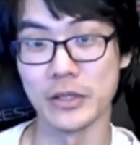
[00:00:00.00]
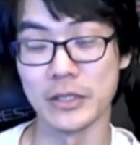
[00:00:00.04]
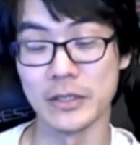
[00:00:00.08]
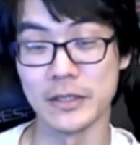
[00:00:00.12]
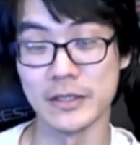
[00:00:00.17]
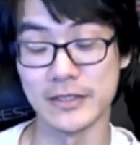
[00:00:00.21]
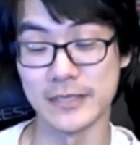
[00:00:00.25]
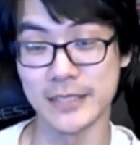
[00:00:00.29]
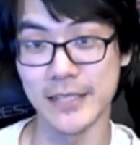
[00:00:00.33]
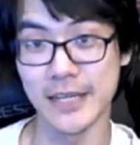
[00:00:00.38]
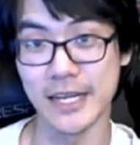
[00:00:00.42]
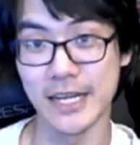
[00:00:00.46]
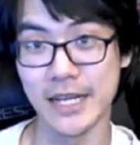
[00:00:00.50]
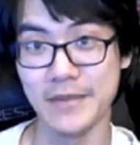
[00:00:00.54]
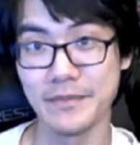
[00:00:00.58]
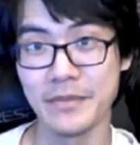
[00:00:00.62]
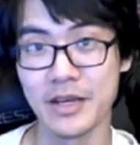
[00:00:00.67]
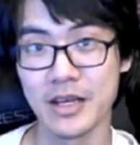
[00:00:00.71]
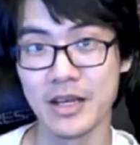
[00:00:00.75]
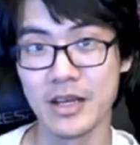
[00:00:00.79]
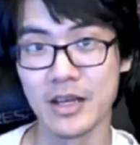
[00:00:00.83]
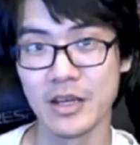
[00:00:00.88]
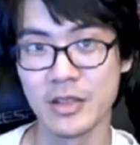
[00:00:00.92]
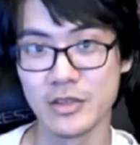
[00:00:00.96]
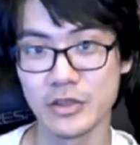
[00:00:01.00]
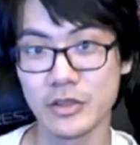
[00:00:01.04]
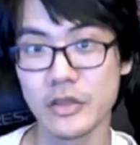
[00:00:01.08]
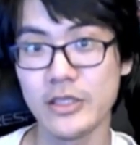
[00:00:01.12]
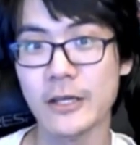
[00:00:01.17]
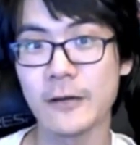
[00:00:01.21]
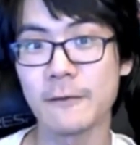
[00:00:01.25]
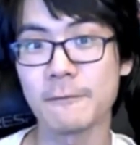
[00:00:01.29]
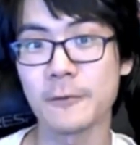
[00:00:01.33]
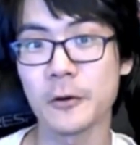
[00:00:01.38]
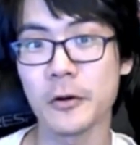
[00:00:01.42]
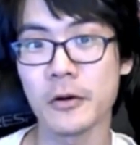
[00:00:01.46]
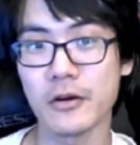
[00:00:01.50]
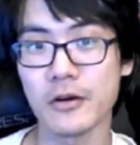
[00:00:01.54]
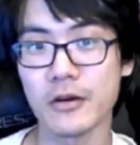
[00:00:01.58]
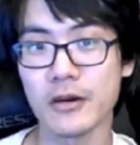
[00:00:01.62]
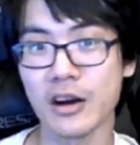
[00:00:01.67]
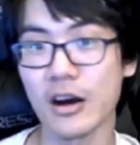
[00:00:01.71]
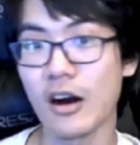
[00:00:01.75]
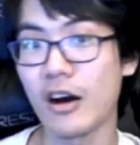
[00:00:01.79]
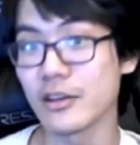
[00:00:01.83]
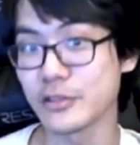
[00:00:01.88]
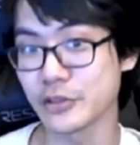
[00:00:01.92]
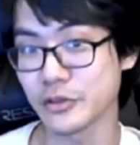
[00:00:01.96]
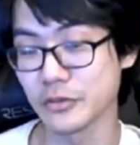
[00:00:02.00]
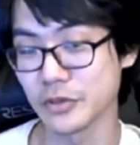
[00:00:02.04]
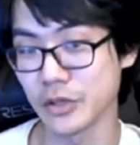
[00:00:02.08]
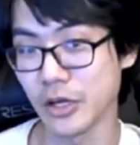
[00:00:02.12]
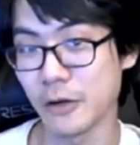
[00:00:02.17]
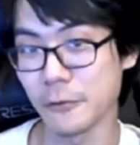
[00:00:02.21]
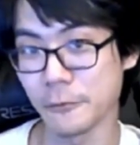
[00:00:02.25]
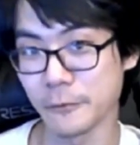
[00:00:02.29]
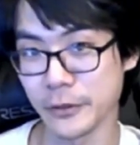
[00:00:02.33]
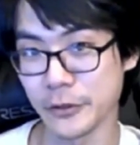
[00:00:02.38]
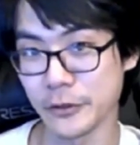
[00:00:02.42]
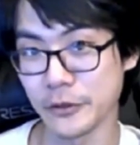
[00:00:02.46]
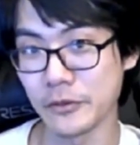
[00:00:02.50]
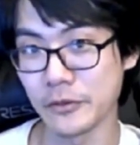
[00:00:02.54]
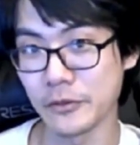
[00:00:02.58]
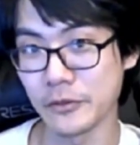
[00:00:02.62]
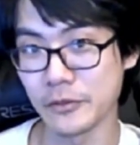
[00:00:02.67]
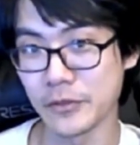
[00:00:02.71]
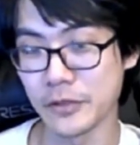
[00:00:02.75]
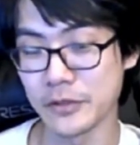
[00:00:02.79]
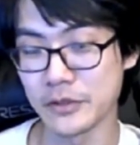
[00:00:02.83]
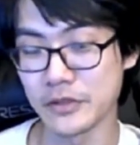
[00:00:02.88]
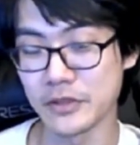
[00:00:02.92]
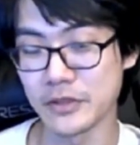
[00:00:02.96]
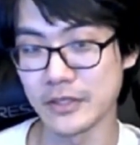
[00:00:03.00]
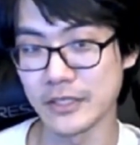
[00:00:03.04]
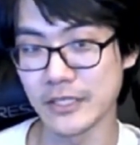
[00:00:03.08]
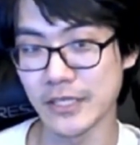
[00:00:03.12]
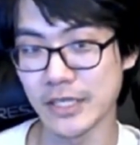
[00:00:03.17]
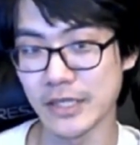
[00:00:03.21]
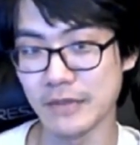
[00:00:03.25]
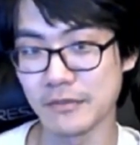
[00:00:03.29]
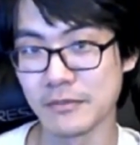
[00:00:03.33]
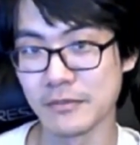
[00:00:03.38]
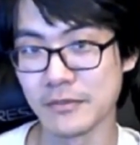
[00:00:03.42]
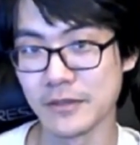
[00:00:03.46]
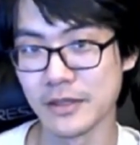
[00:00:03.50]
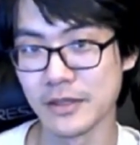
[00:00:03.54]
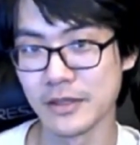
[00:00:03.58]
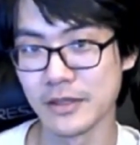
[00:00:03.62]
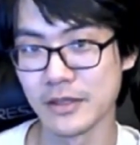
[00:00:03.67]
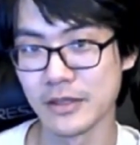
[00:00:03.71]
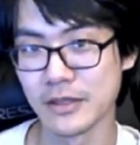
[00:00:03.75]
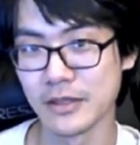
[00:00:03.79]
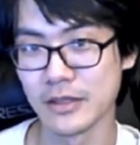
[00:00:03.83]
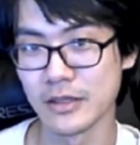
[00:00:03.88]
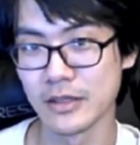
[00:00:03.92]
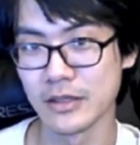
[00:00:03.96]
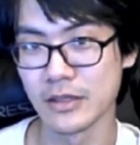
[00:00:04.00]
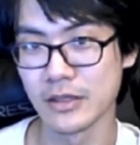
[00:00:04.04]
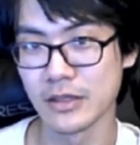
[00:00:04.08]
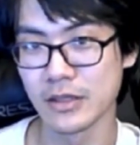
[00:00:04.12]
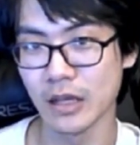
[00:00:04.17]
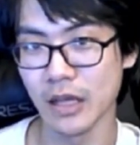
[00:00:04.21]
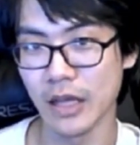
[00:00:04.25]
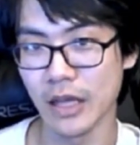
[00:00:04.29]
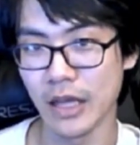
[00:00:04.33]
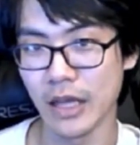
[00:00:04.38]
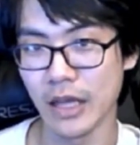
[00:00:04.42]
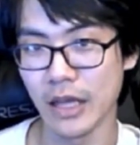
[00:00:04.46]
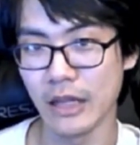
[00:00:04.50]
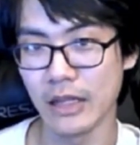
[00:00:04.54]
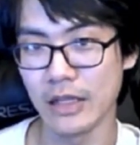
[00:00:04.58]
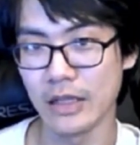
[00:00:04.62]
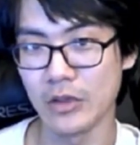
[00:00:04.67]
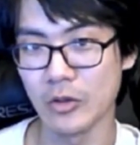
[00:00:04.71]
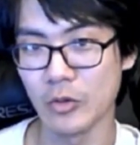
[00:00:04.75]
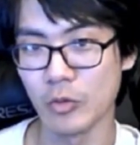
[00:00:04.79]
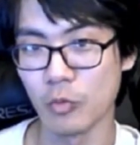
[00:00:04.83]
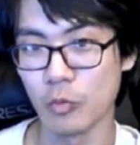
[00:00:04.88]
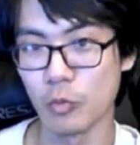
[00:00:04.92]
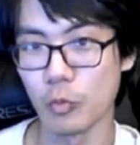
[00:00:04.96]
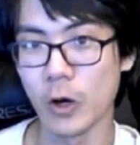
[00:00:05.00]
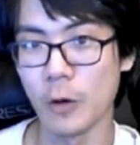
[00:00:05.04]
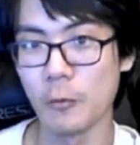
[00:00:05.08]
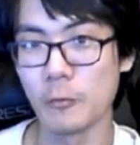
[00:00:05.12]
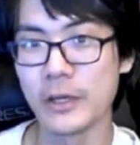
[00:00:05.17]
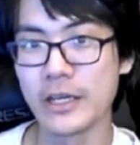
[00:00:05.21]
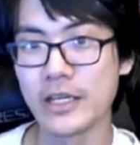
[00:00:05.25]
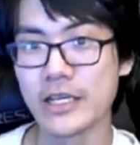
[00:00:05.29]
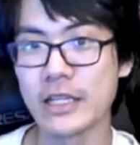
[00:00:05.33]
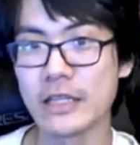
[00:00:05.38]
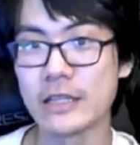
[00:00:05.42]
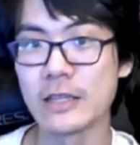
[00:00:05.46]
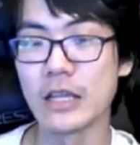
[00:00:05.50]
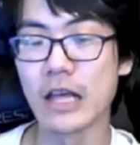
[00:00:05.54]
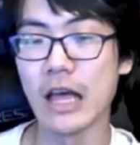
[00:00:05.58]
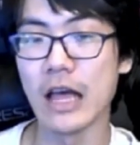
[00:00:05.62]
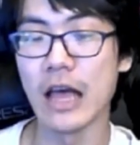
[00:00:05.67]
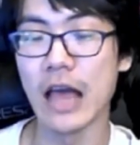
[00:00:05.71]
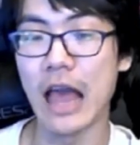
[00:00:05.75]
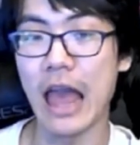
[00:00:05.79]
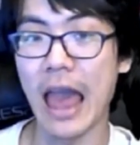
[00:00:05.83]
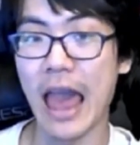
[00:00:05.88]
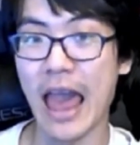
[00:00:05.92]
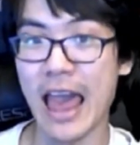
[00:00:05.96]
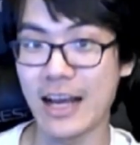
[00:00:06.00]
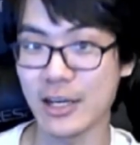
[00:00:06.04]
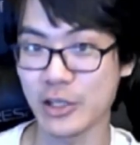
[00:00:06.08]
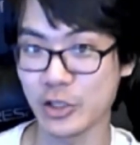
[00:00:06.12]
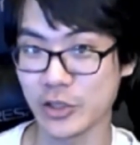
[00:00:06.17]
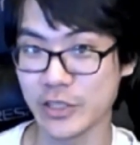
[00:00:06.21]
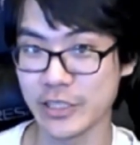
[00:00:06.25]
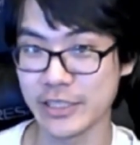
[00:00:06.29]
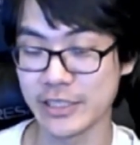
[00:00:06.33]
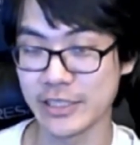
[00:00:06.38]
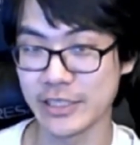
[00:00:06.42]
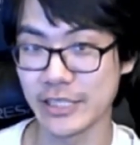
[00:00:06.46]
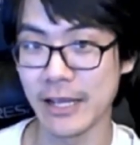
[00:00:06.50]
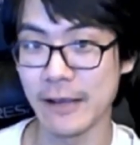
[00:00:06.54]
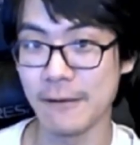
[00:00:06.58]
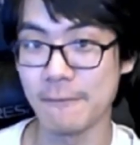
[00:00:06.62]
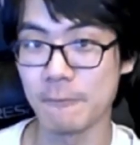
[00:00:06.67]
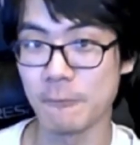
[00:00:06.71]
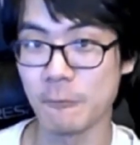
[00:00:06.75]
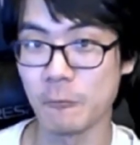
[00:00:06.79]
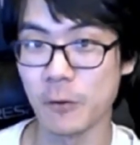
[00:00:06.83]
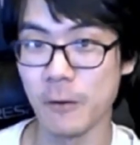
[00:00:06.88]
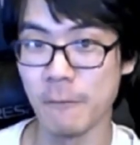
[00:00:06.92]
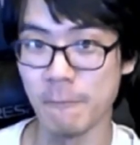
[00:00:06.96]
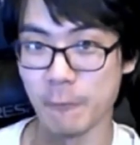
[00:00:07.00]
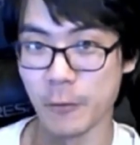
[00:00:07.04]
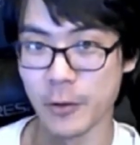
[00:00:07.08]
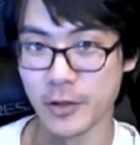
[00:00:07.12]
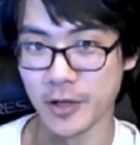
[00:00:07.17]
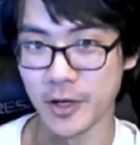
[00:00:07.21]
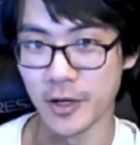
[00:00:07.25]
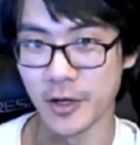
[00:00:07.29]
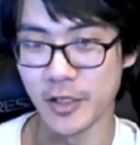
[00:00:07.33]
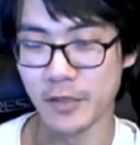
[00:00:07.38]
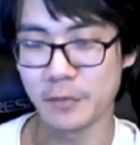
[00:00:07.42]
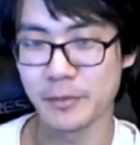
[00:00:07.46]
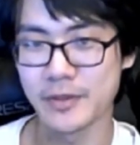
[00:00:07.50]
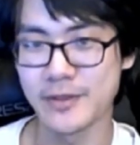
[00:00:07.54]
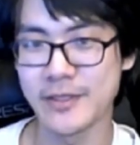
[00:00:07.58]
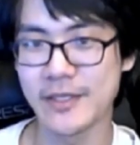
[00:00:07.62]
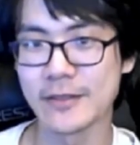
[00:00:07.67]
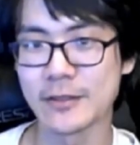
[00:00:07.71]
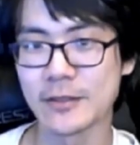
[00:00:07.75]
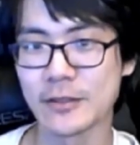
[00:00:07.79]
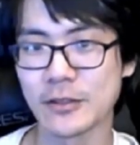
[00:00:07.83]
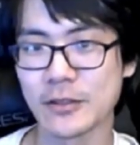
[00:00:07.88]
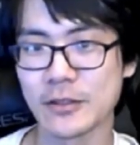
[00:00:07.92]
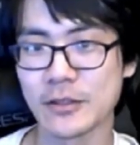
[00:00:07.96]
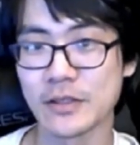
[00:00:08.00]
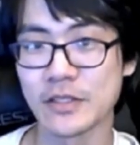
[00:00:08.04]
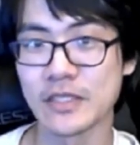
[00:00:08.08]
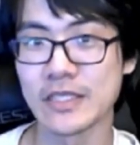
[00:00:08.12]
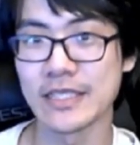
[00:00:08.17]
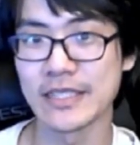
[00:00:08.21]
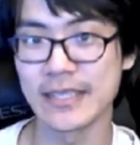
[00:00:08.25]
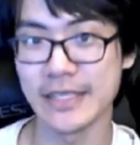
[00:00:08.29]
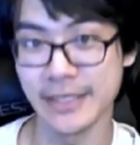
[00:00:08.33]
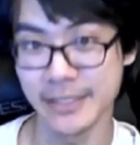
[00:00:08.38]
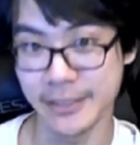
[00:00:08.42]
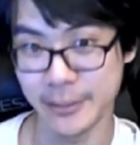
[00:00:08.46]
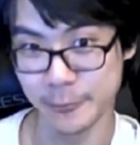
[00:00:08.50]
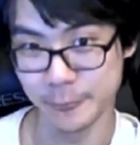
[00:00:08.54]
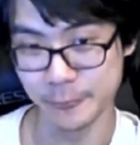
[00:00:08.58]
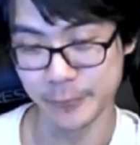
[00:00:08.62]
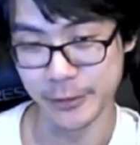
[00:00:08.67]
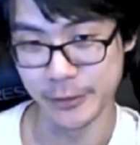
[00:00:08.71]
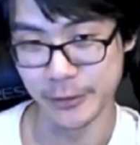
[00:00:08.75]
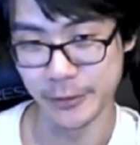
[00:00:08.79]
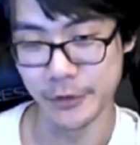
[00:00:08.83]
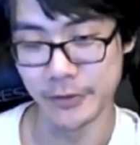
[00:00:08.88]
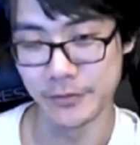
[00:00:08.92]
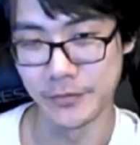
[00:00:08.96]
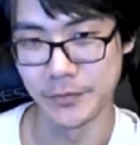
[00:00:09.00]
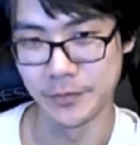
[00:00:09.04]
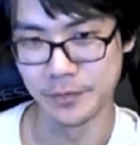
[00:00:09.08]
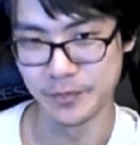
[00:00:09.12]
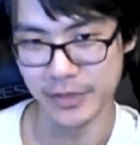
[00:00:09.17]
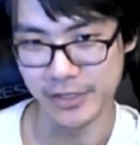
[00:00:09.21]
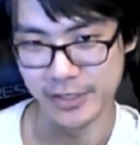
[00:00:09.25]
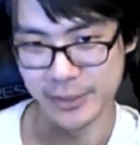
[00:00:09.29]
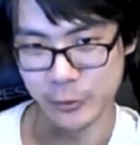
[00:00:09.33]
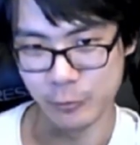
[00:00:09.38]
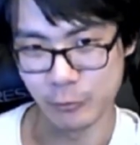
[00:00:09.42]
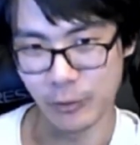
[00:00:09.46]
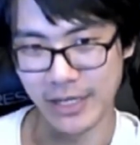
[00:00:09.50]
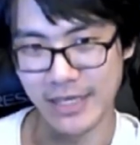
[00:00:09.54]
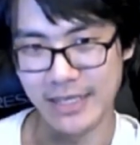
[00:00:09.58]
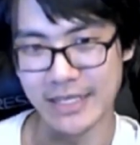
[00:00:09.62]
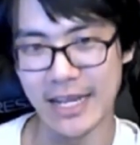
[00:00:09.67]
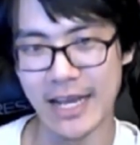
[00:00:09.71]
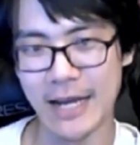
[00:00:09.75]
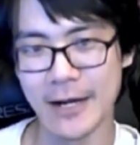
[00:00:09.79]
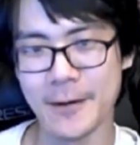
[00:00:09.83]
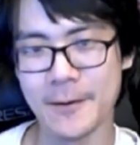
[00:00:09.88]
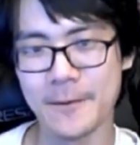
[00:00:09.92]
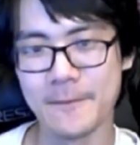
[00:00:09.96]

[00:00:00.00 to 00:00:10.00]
of the time. So therefore, also not real most of the time. And what we can actually say with 100% certainty is real is right now.